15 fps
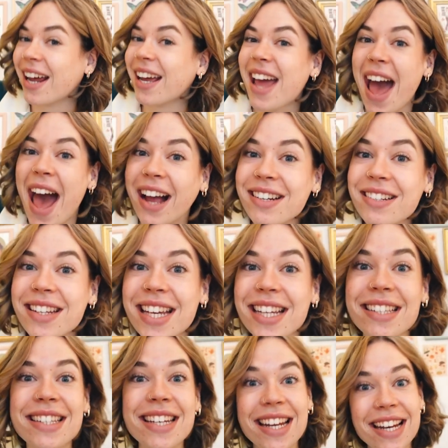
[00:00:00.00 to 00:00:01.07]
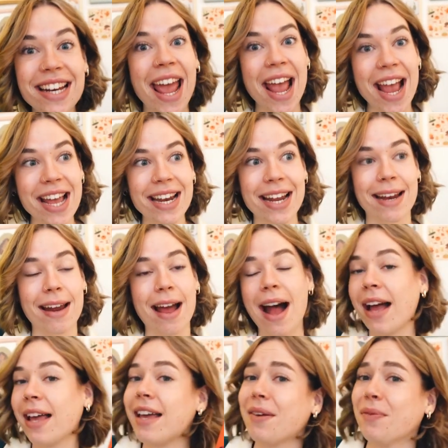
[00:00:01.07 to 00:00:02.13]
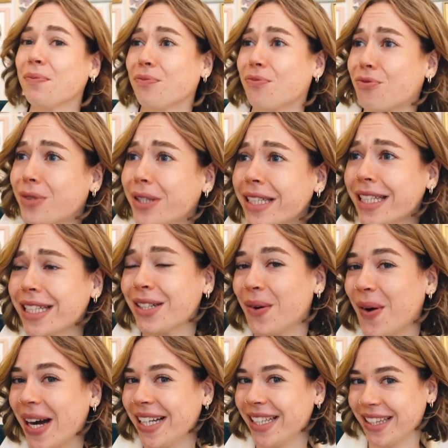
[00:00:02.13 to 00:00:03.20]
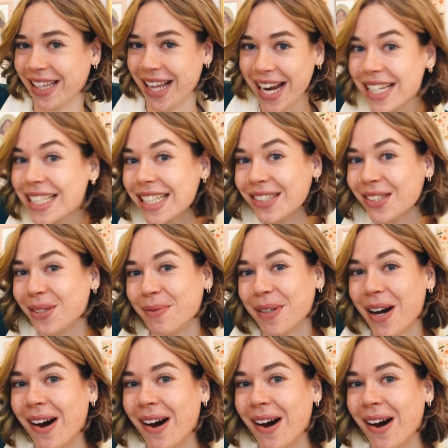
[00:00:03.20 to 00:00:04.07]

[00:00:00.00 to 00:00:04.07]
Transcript: I actually didn't hate it. I really quite liked it, to be